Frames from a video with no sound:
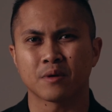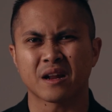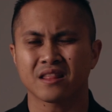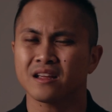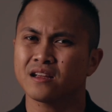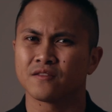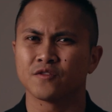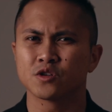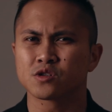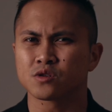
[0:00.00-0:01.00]
but I think in the
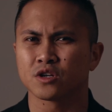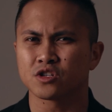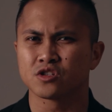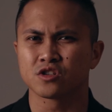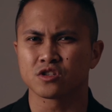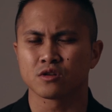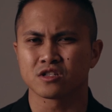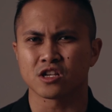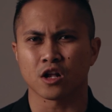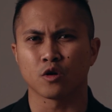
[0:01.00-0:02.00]
future they should just
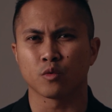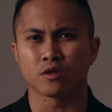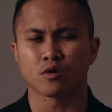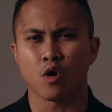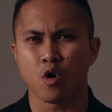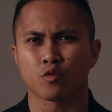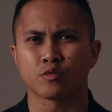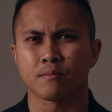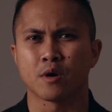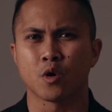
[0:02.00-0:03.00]
settle with their own
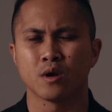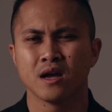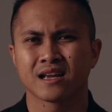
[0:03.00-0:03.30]
remote,